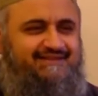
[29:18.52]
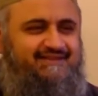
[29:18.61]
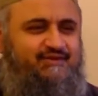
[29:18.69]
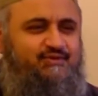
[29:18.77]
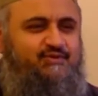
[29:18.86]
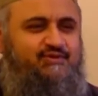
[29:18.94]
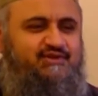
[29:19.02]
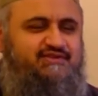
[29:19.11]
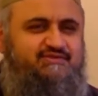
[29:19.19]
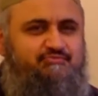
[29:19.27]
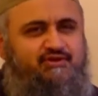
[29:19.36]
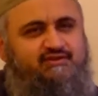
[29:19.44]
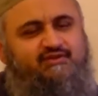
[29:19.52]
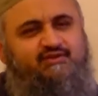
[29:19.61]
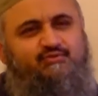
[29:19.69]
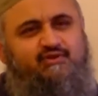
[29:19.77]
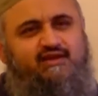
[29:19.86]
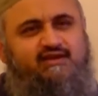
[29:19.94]
Or you can put another
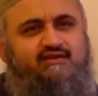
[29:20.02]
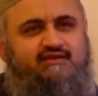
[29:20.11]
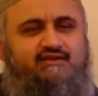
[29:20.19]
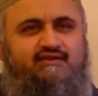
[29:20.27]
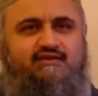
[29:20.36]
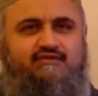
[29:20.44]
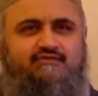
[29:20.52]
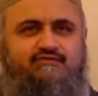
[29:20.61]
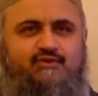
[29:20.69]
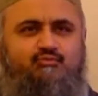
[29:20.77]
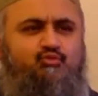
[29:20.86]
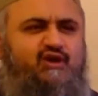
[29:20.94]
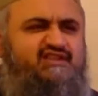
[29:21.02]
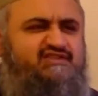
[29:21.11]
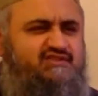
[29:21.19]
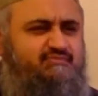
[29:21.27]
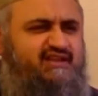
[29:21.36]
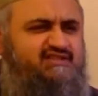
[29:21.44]
way, from
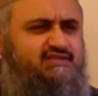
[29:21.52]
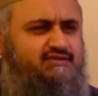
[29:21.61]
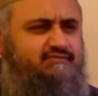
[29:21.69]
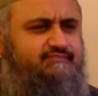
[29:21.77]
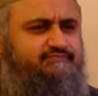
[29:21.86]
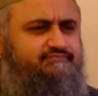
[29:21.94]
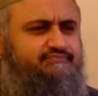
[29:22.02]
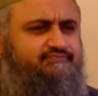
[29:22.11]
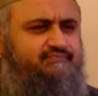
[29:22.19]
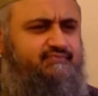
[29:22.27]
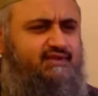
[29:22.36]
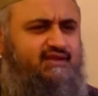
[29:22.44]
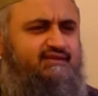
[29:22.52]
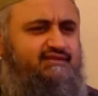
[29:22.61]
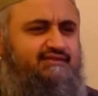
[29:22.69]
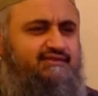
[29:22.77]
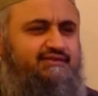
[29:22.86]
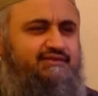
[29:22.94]
waste matter. Uh,
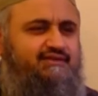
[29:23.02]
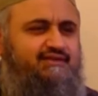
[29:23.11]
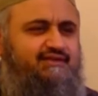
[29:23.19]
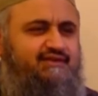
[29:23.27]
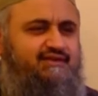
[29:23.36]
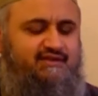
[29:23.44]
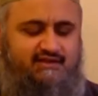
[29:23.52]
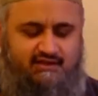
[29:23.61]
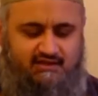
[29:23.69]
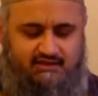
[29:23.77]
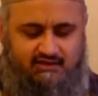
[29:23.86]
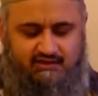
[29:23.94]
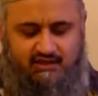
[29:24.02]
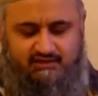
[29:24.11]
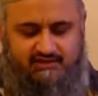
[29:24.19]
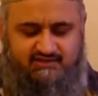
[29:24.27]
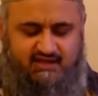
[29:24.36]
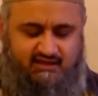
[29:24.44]
you can
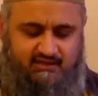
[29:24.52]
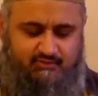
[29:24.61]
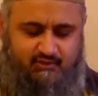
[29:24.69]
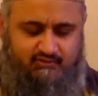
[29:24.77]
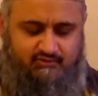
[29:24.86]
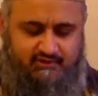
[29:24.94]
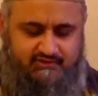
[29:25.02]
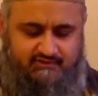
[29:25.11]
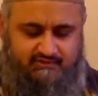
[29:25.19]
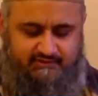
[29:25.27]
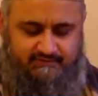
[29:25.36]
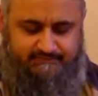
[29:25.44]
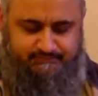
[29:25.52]
understand it both ways. Right?